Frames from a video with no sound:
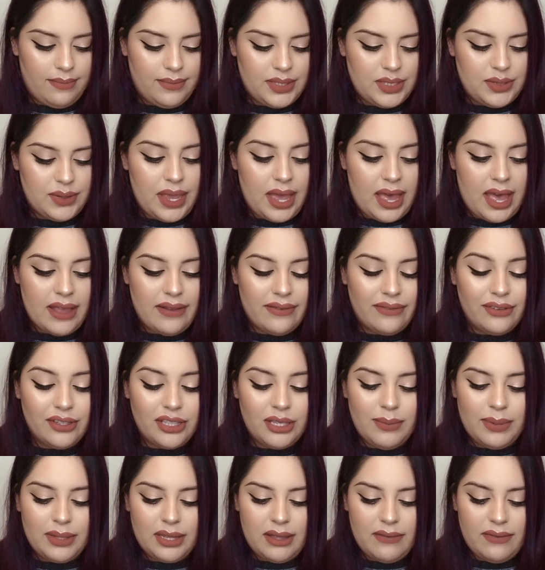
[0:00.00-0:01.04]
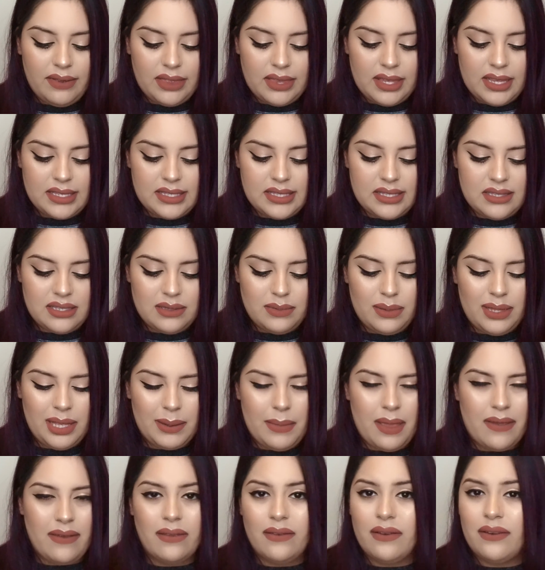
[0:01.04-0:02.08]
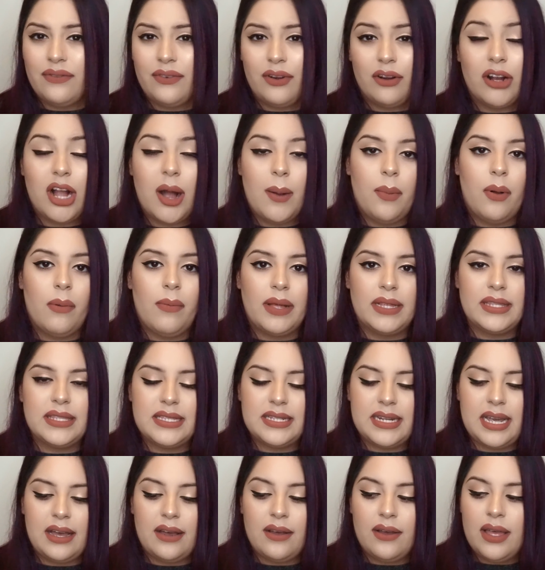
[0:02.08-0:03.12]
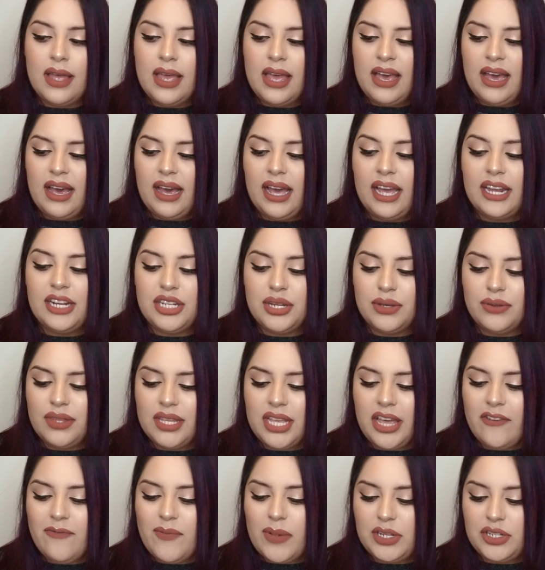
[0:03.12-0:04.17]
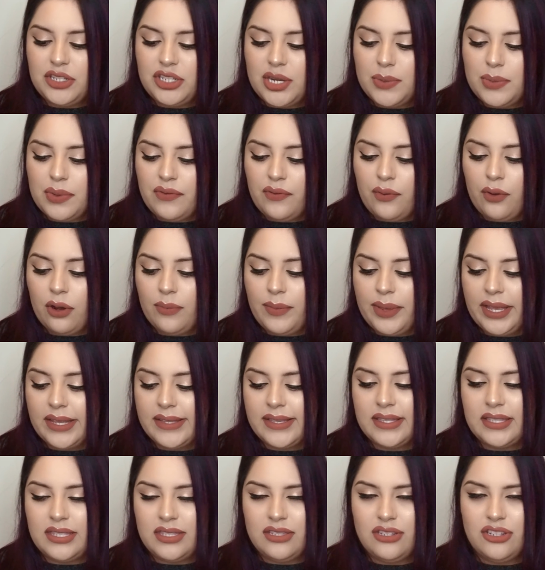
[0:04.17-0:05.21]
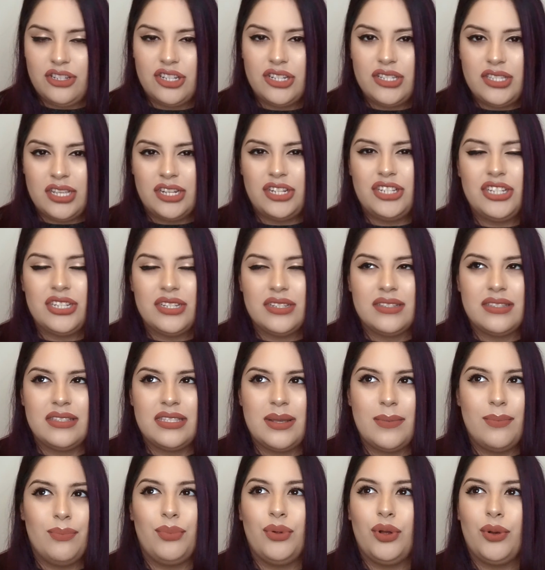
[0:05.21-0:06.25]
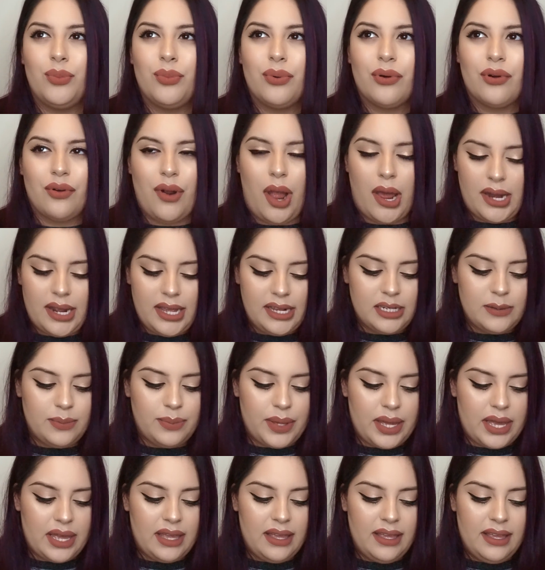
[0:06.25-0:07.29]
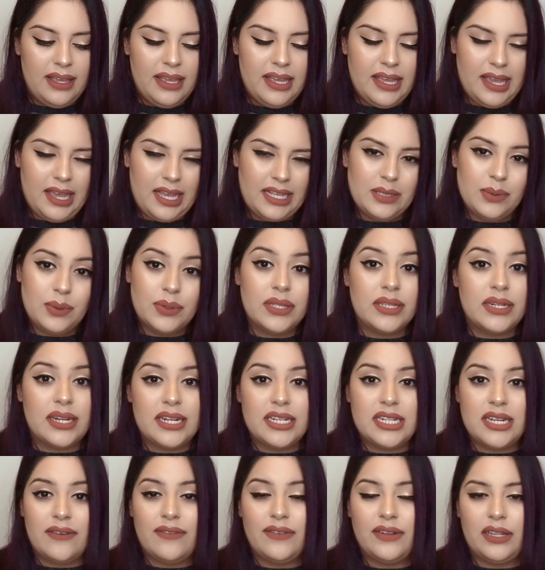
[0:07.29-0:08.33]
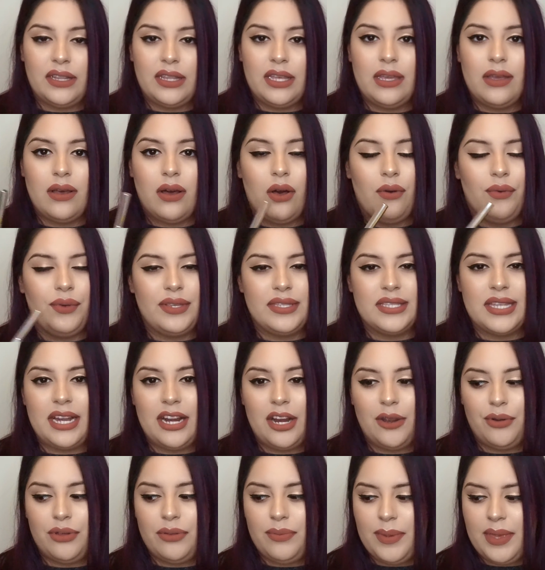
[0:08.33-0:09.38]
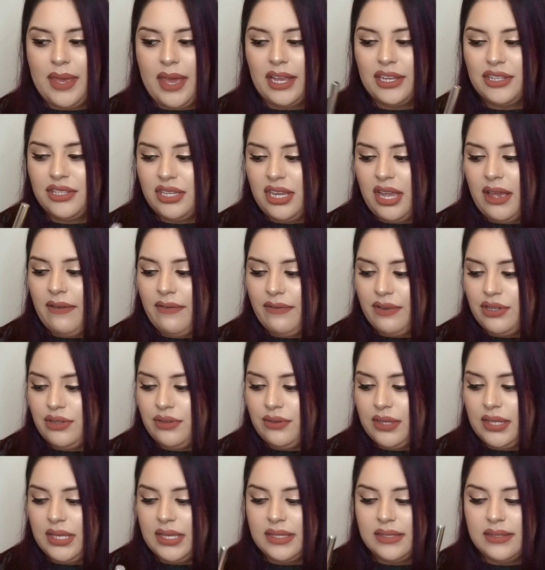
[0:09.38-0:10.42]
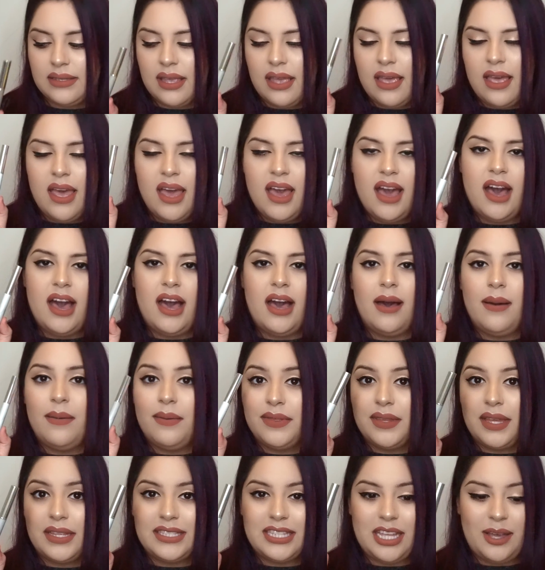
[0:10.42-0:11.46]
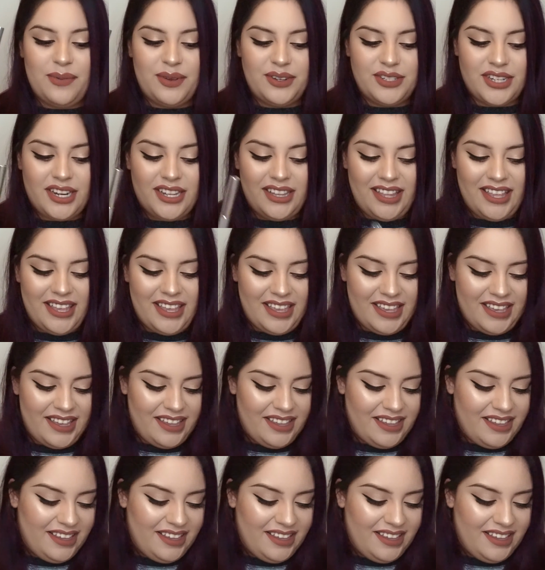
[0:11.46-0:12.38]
So yeah, I've really been loving this. This has been like my favorite for a couple months now. I don't think I've mentioned it before because it's just such a simple product, but it's one that I definitely always carry with me. I actually have 2 of these. That's how much I like it.